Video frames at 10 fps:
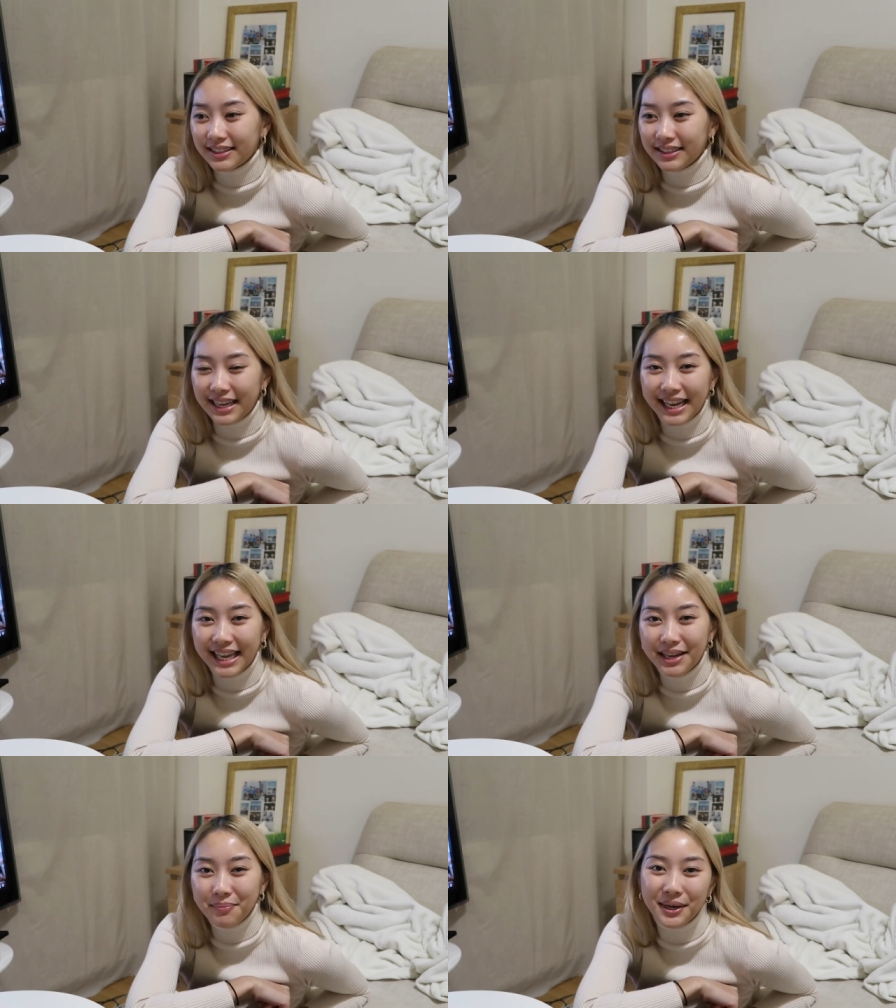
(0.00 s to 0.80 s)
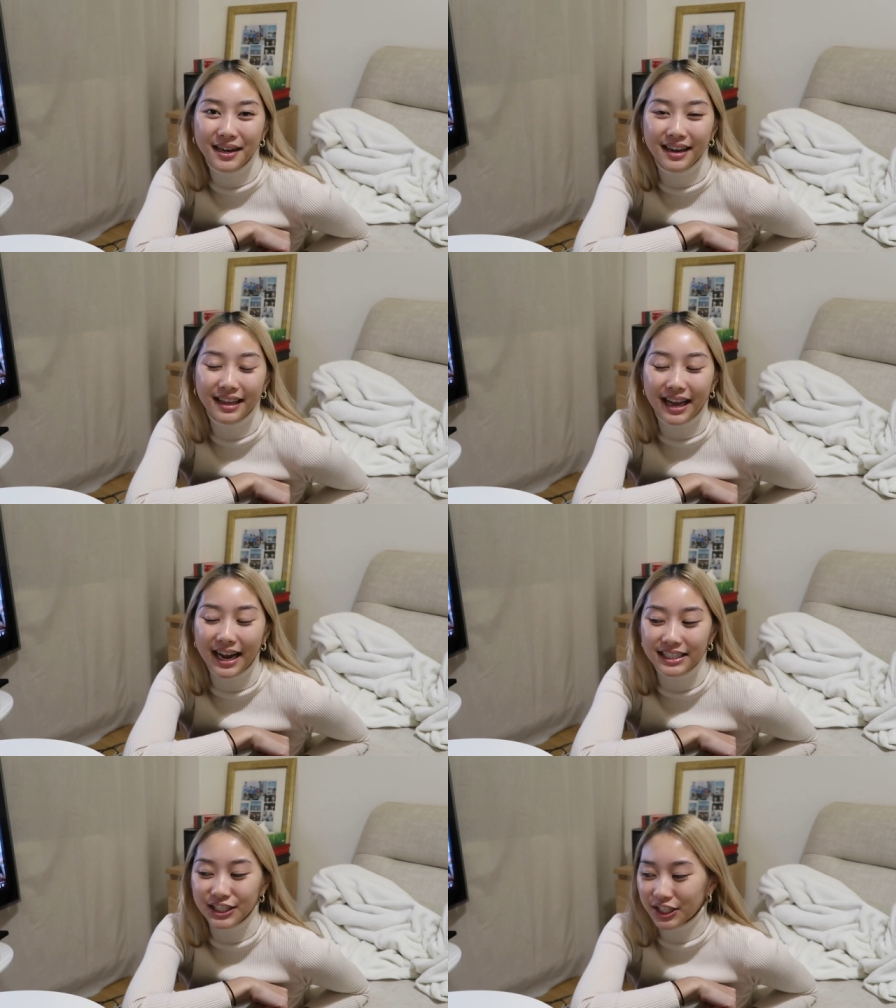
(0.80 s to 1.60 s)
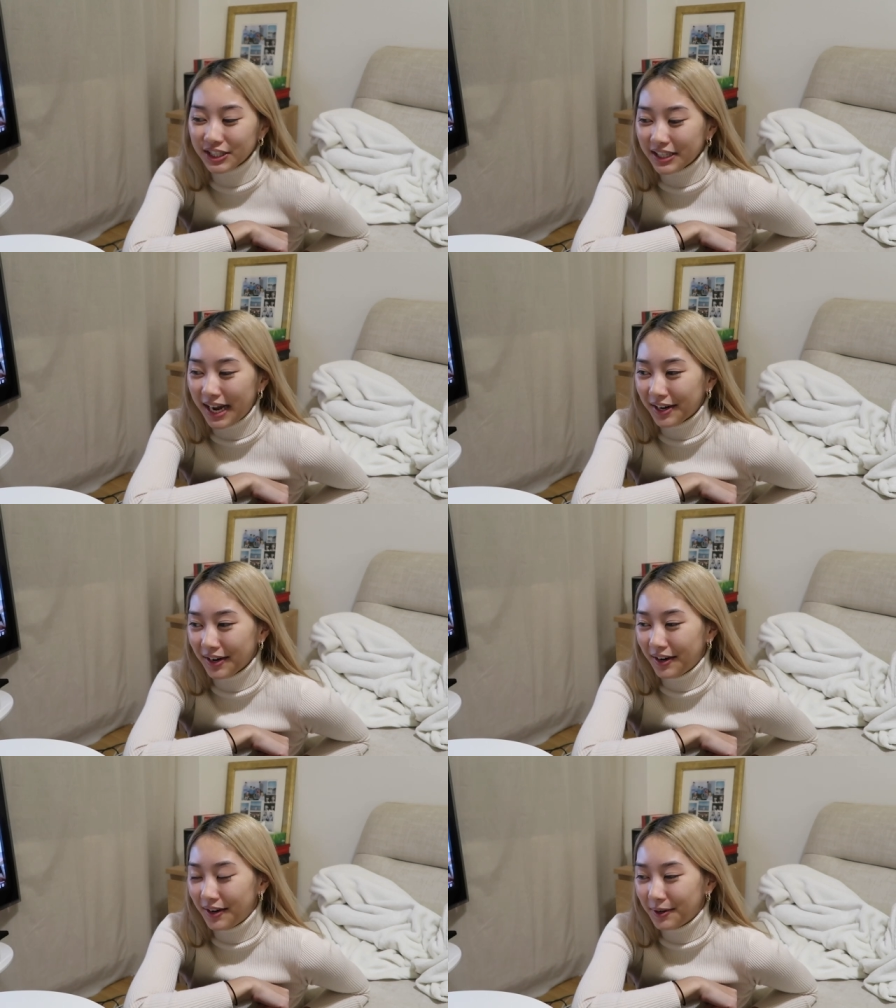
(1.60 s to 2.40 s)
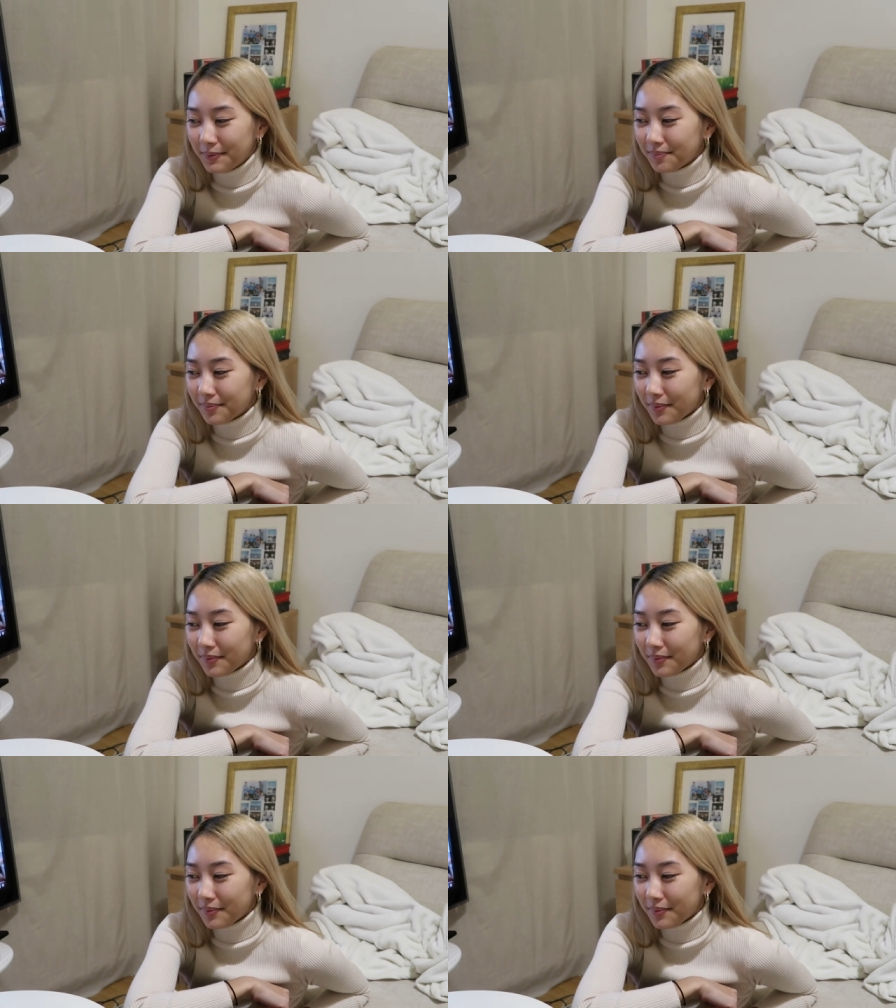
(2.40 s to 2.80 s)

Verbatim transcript: lately but I just I don't know